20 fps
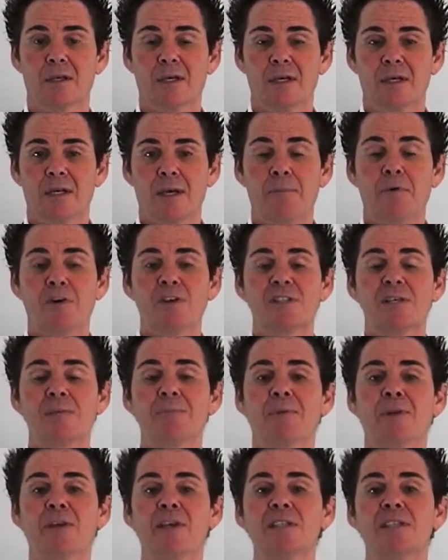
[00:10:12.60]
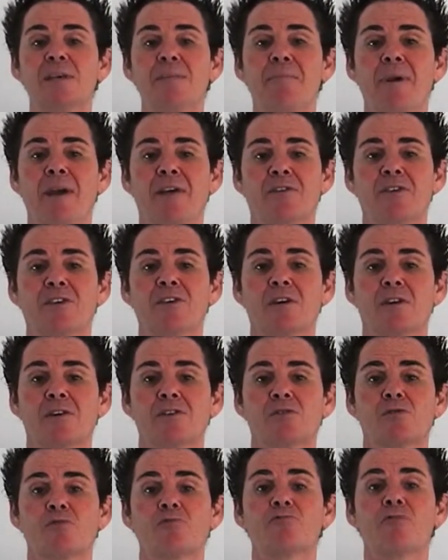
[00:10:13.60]
Now, my Simply Easy method
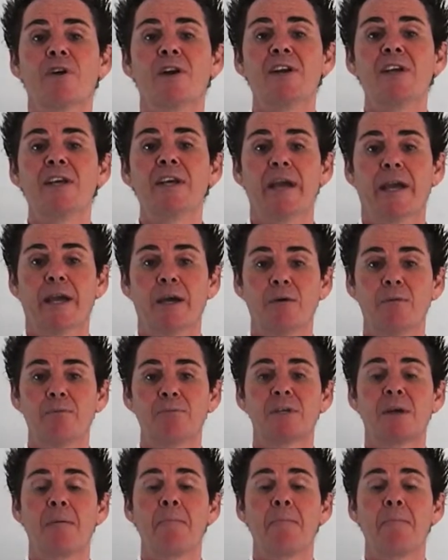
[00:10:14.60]
has already helped